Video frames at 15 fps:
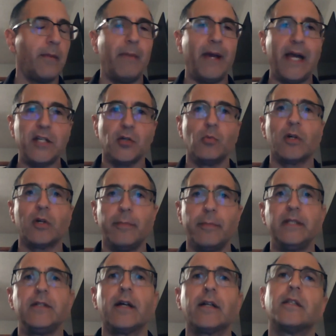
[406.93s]
Imagine what could
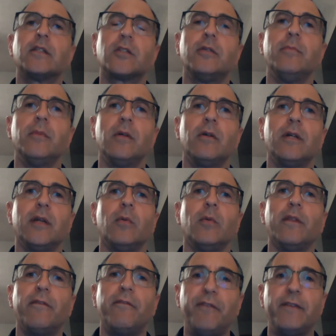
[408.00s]
be done in this community
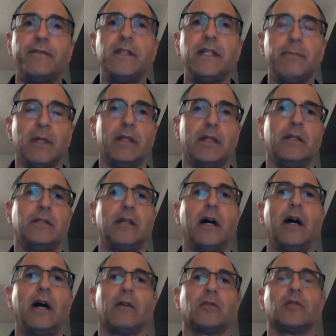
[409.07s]
with $50 million
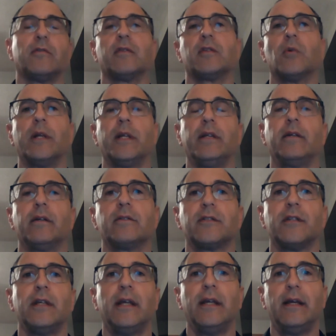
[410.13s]
over 20 years.
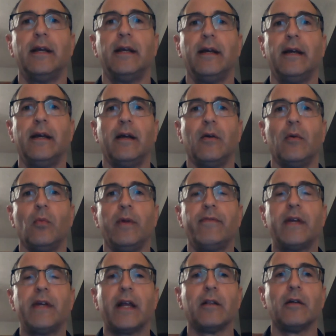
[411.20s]

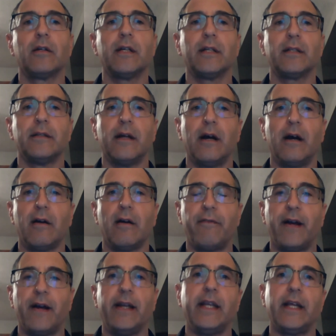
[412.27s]
We've got to look at our
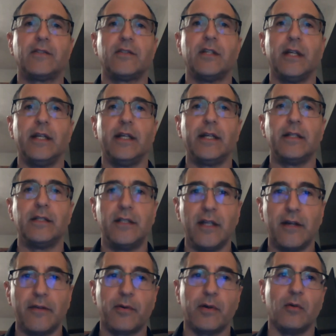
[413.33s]
financing in a
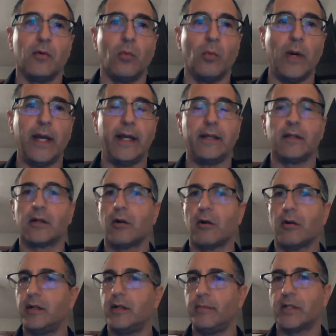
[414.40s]
different way. And the
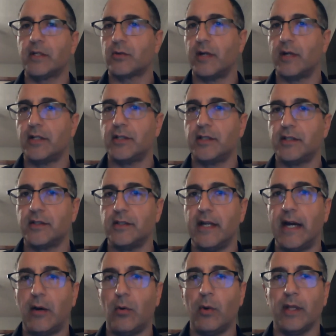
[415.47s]
current administration is
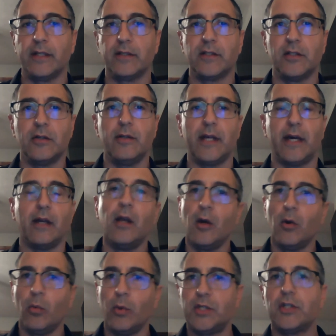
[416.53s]
not willing to do that.
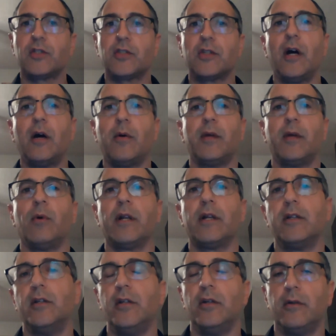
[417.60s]
We just saw what they
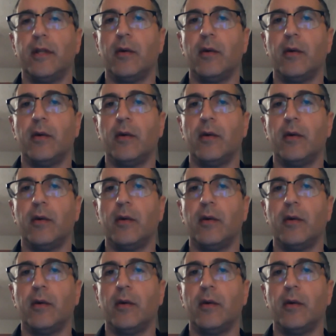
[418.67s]
wanted to do.